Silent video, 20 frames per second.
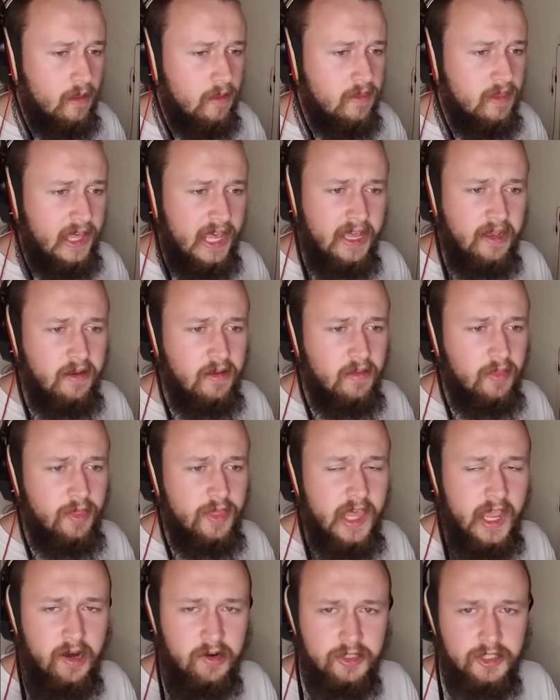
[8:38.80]
that
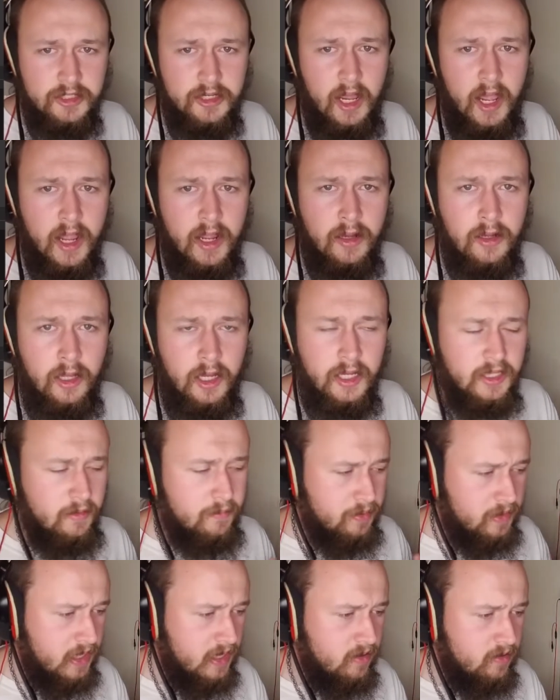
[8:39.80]
their style and the
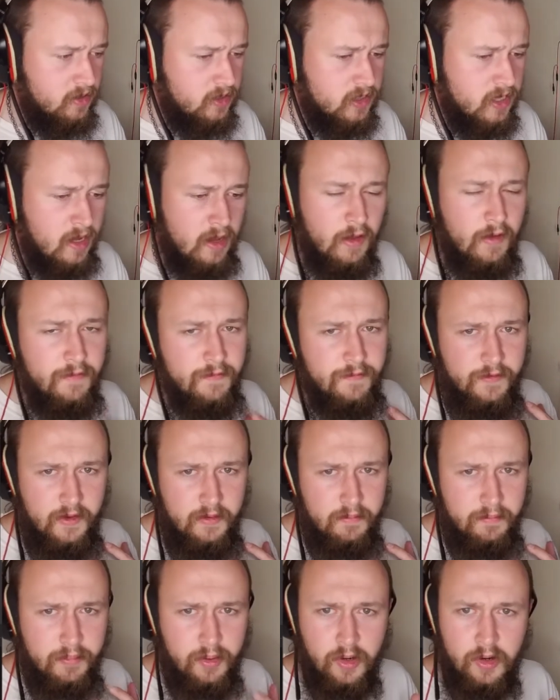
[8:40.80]
player style
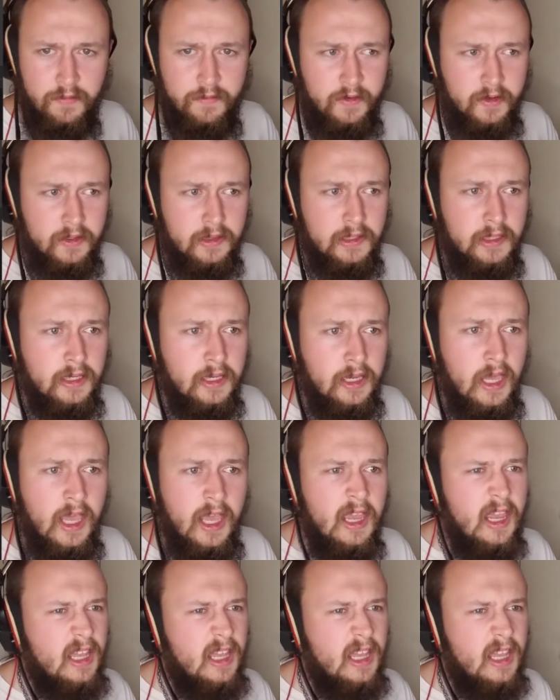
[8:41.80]
fit perfectly,